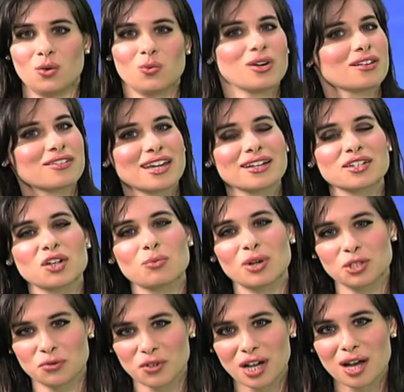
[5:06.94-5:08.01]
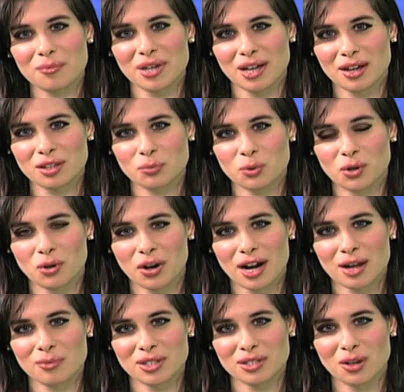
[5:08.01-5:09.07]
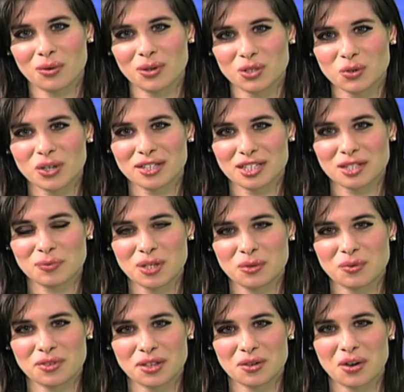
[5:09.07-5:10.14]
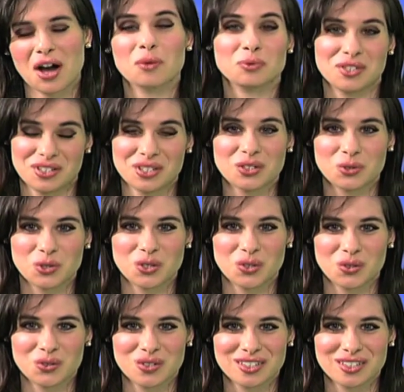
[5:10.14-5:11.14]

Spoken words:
Will, thanks so much for coming on the program. It's always great to speak with you. Hope to see you soon.